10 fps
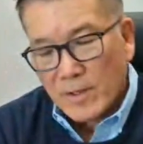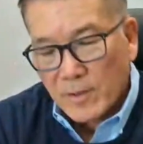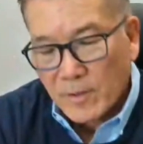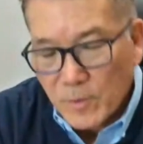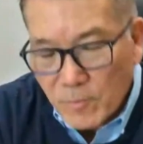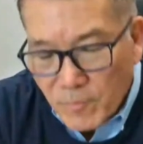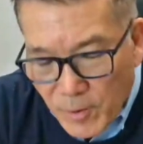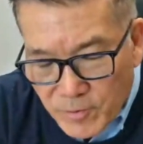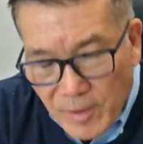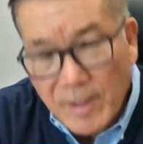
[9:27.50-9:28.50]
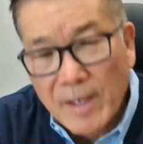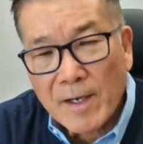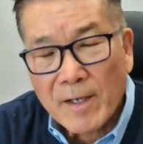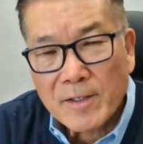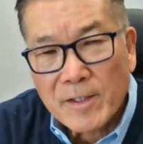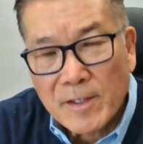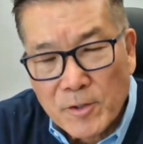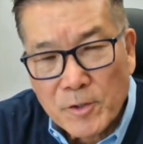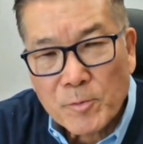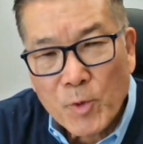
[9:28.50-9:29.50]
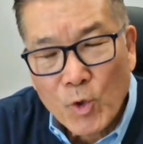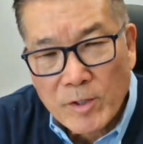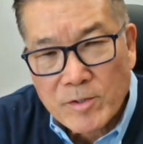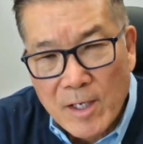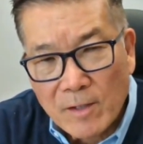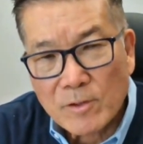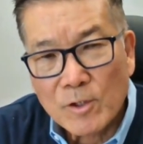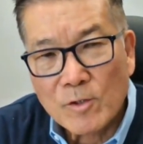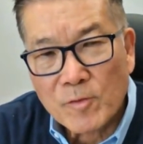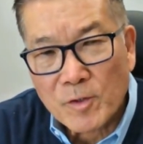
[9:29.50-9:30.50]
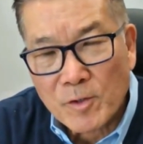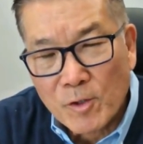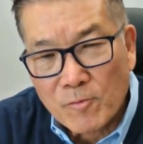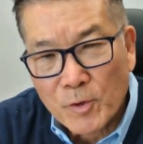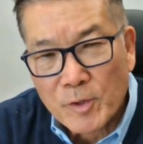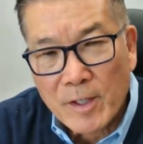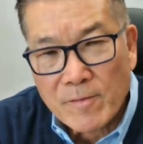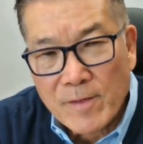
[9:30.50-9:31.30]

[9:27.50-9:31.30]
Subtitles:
you folks at aiEDU point out over and over again,